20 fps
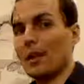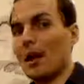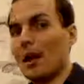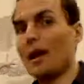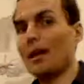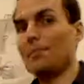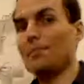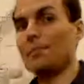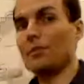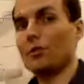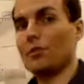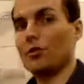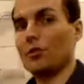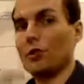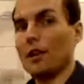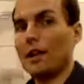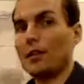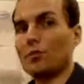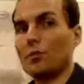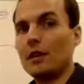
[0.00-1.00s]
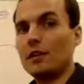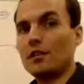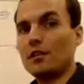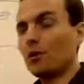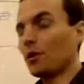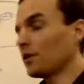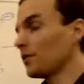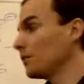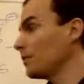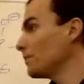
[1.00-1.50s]
All right, so that's why it's
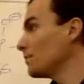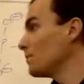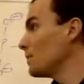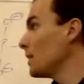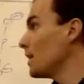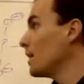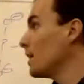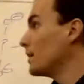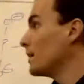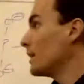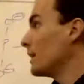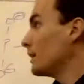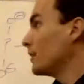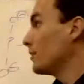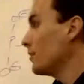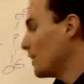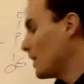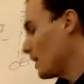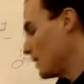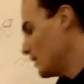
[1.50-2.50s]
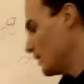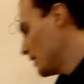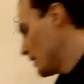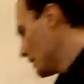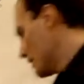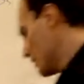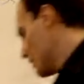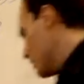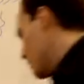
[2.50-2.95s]
important. Now let's go ahead and